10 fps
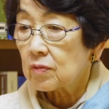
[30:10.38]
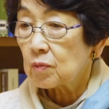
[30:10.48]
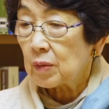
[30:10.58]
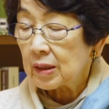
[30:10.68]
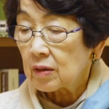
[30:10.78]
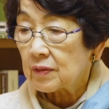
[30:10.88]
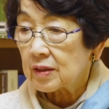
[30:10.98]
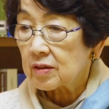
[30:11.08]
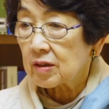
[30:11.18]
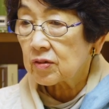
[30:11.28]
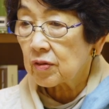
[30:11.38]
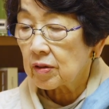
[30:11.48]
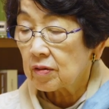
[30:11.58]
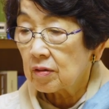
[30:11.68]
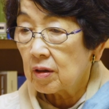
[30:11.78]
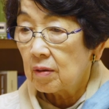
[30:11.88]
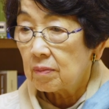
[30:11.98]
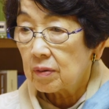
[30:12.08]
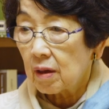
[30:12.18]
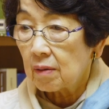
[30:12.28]
one of the central
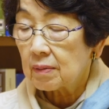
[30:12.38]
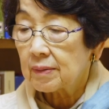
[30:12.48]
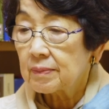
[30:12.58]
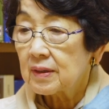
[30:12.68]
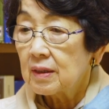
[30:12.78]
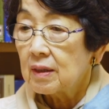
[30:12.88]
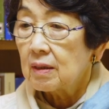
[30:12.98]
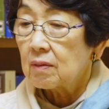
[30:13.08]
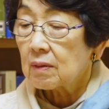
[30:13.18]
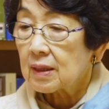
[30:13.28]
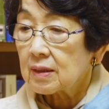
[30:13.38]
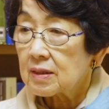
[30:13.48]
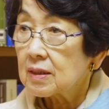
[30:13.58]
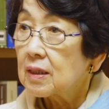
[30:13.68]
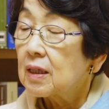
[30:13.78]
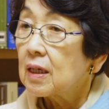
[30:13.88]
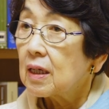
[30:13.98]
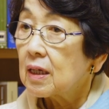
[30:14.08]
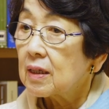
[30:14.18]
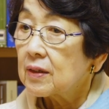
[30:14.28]
problem was
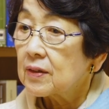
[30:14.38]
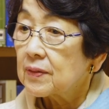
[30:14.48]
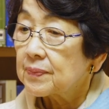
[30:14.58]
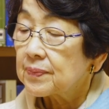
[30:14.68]
uh,